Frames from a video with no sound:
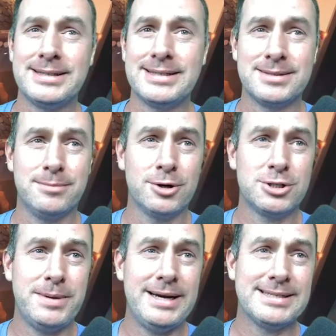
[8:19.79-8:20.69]
He's got some
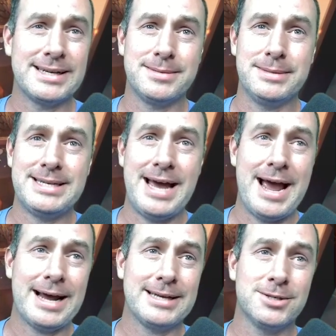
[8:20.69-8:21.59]
march speed, he's got some
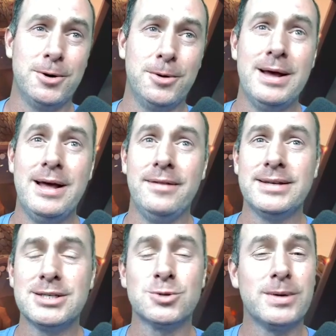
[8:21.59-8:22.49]
attack. So
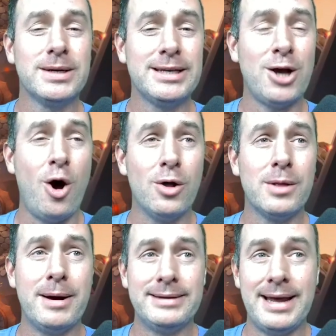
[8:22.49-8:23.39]
this is really all
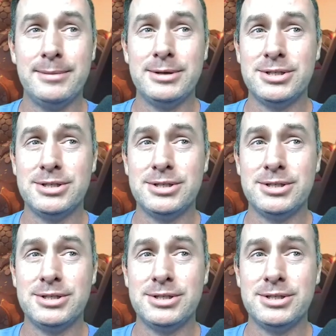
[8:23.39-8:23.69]
about damage.